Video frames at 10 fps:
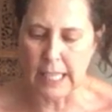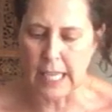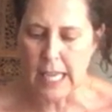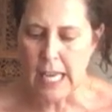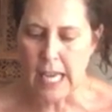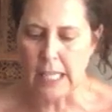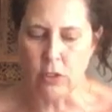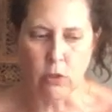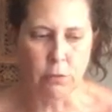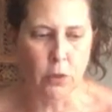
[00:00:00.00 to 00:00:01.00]
here, and
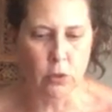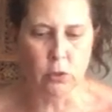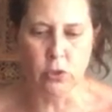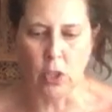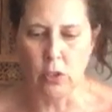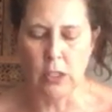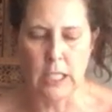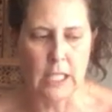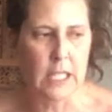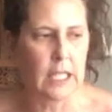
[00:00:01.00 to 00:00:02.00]
its referral zone
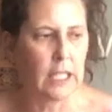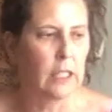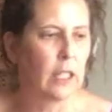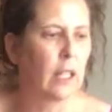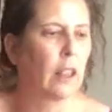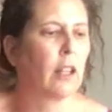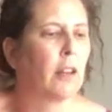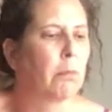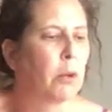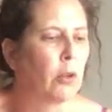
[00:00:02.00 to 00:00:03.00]
is in
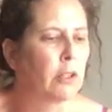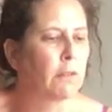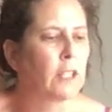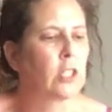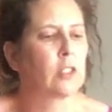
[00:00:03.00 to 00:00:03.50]
the plantar fascia.